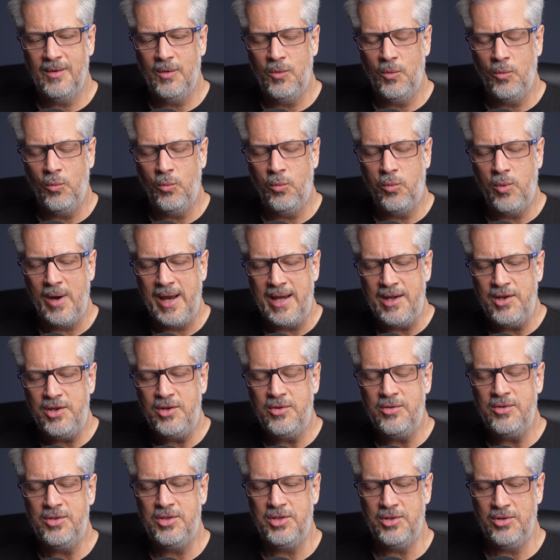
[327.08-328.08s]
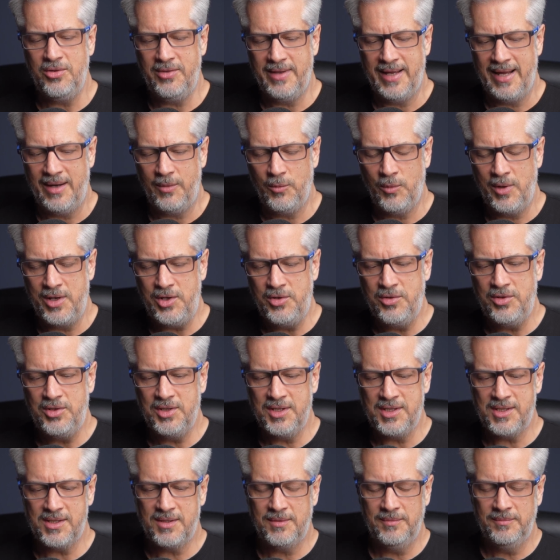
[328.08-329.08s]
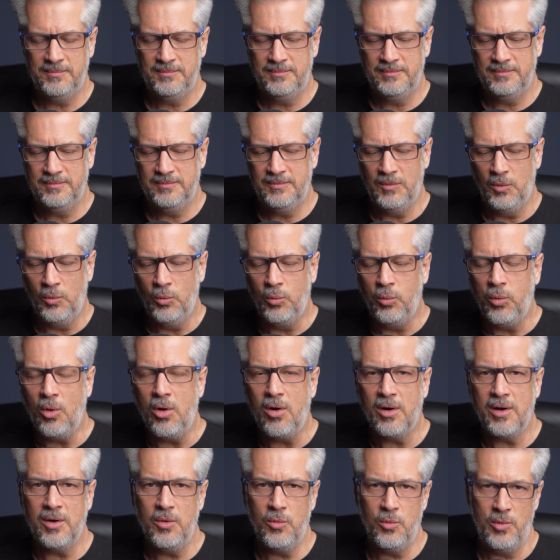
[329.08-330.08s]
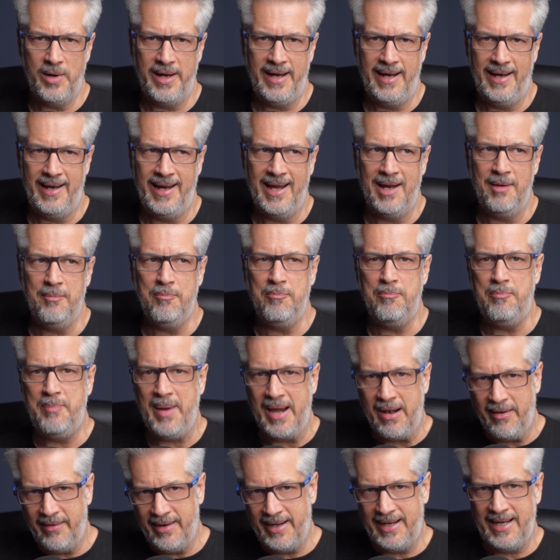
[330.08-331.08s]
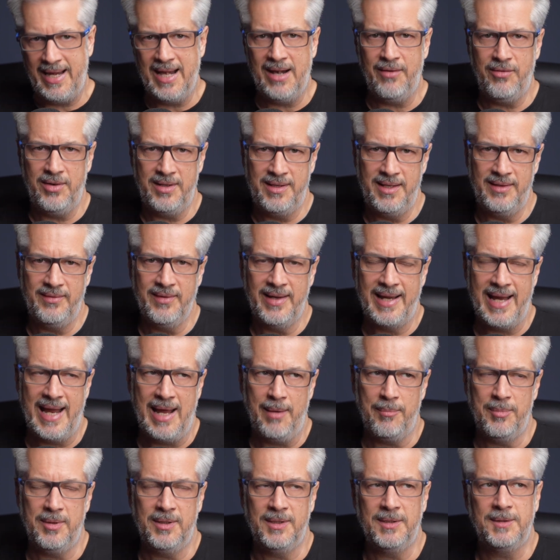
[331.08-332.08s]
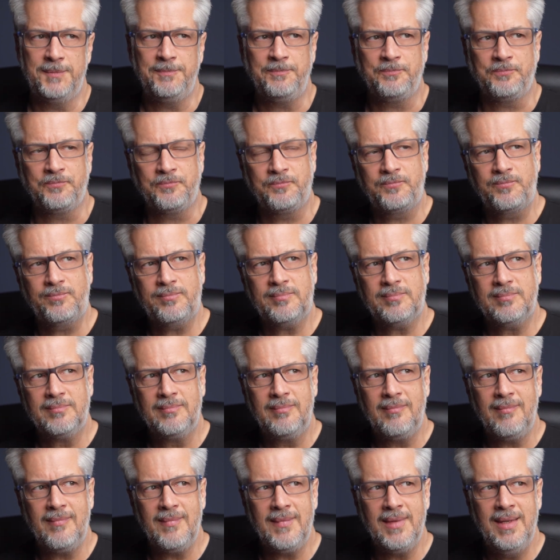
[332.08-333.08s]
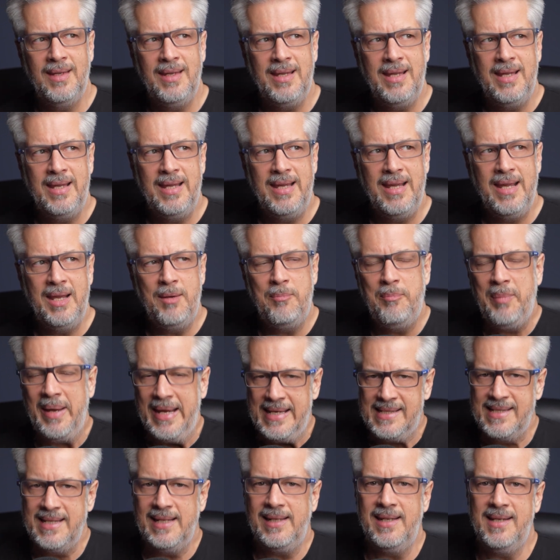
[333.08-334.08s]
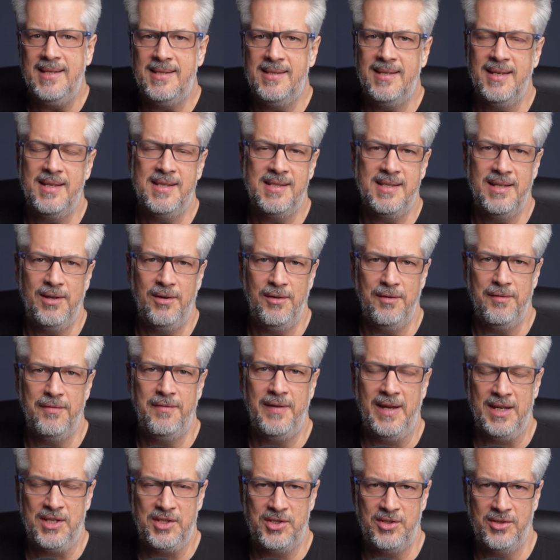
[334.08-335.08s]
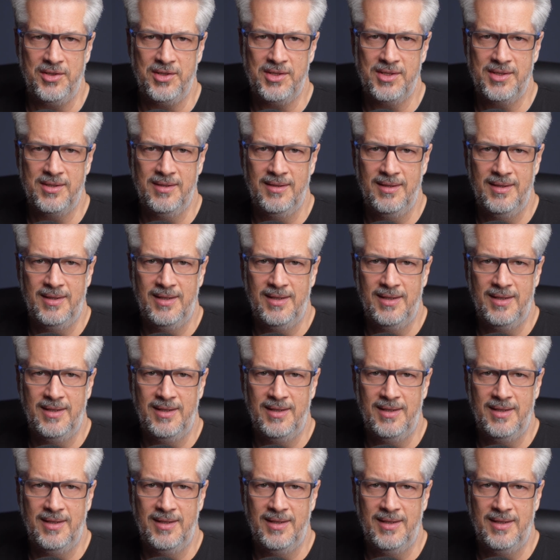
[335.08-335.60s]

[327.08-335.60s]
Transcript: when you do that, when you just walk away and bury everything that happened, it basically sits there and festers.